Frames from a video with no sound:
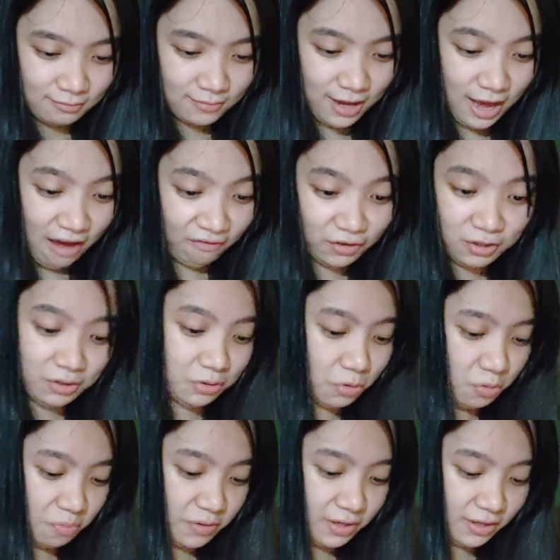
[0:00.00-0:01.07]
haven't
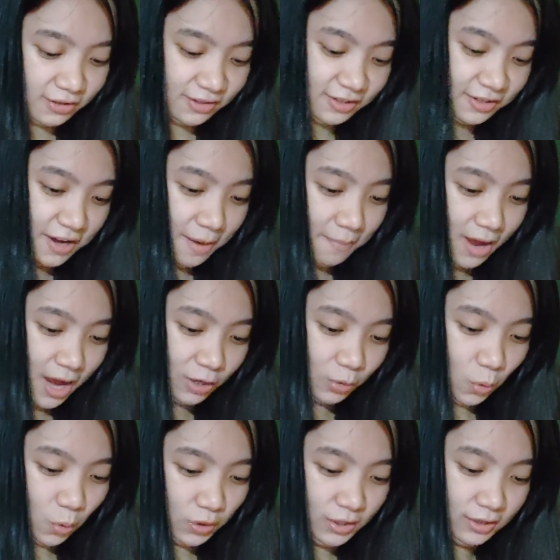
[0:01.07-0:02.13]
opened Instagram at
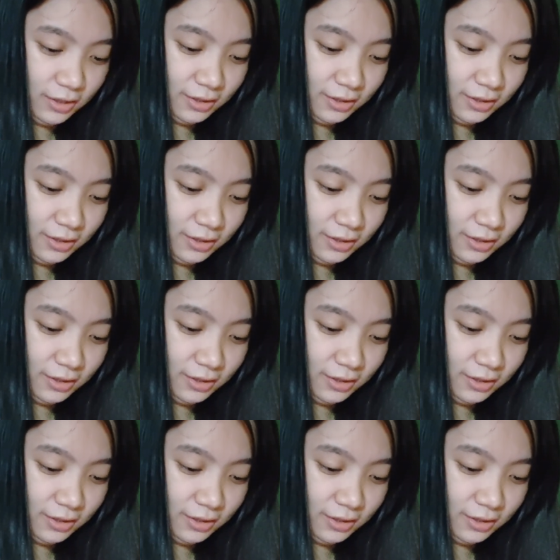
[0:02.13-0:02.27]
all